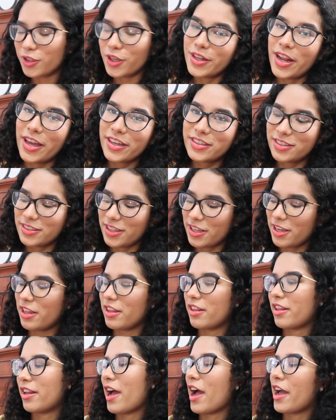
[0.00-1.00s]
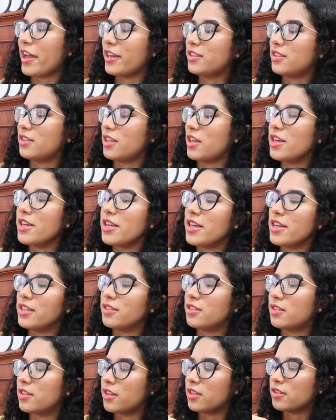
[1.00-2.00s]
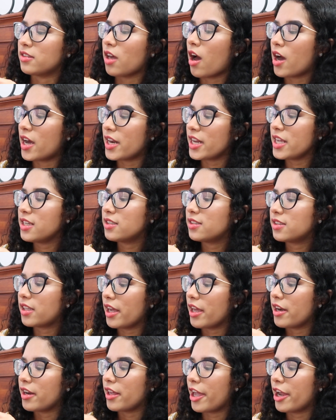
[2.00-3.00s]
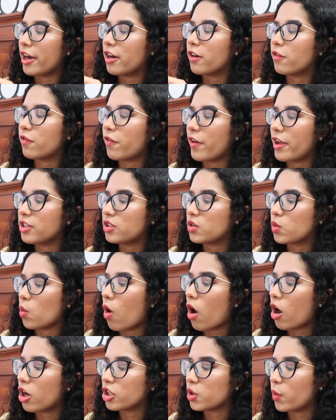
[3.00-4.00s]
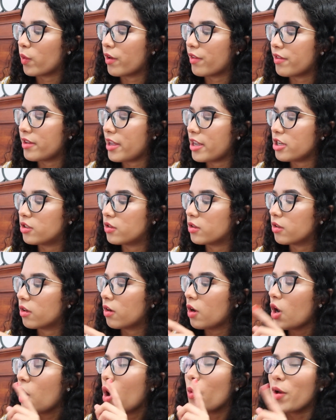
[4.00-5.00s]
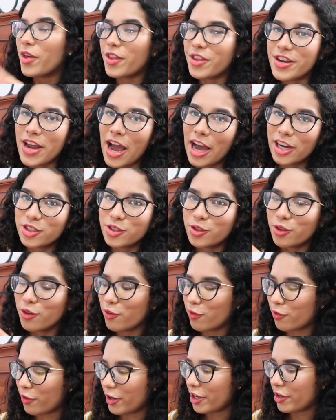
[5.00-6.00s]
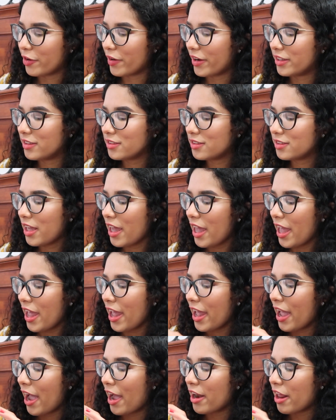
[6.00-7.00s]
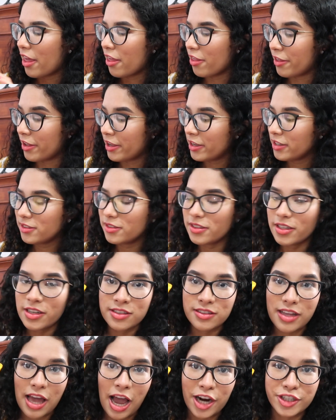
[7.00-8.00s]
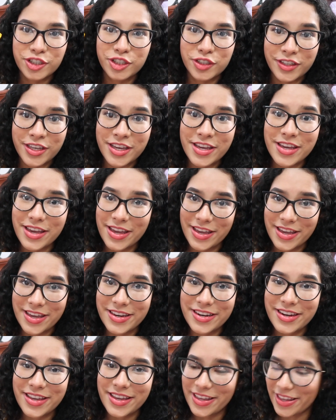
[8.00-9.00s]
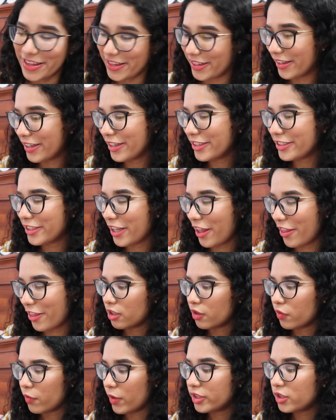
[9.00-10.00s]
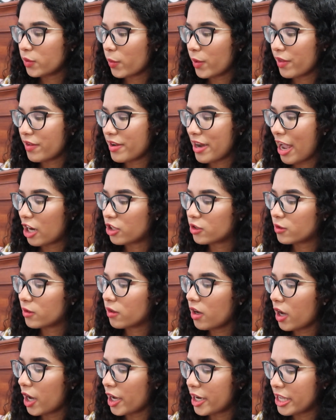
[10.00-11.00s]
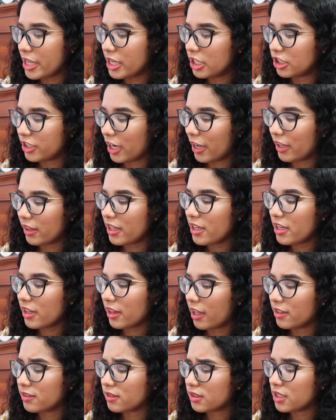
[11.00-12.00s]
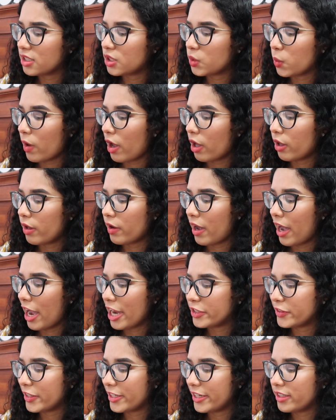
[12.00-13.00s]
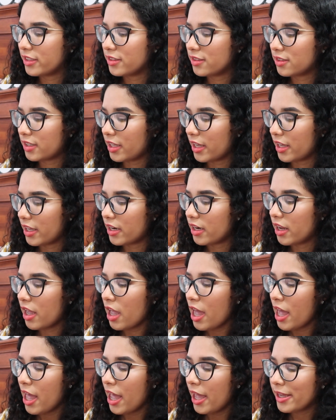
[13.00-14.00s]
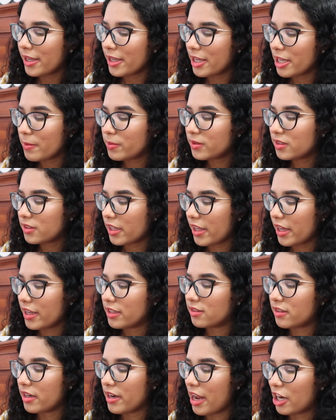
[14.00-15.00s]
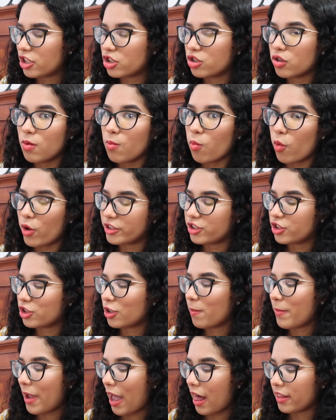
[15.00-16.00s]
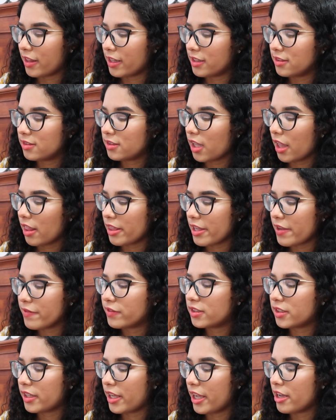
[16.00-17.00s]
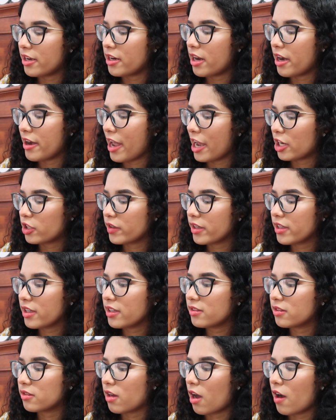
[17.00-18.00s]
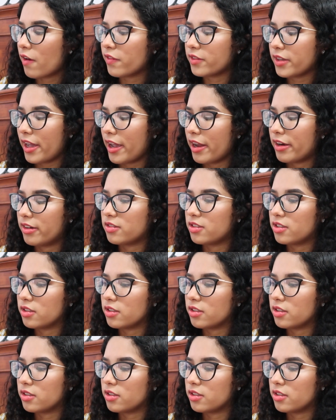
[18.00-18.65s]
the next thing that I see is this honey skincare face wash with natural fragrance, and this is actually in English. Enriched with natural honey, gently cleanses while hydrating skin, keeps skin's natural moisture balance, leaves skin naturally soft and